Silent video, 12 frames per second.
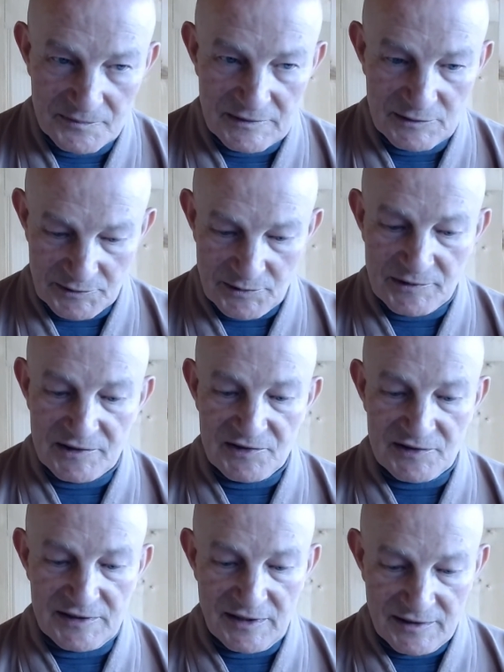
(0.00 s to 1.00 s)
We will
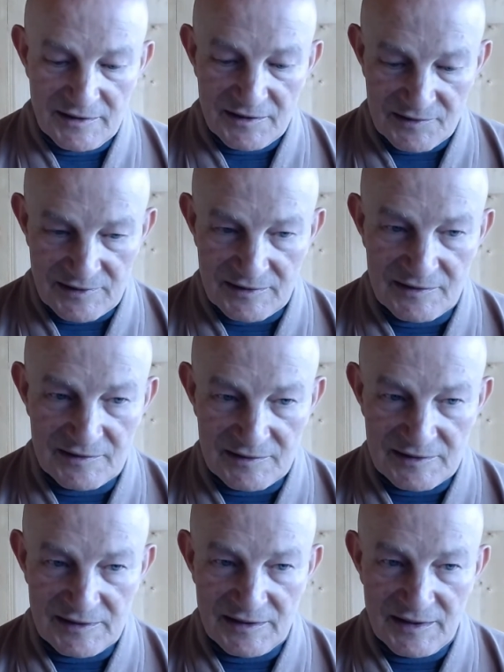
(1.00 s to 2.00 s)
see that the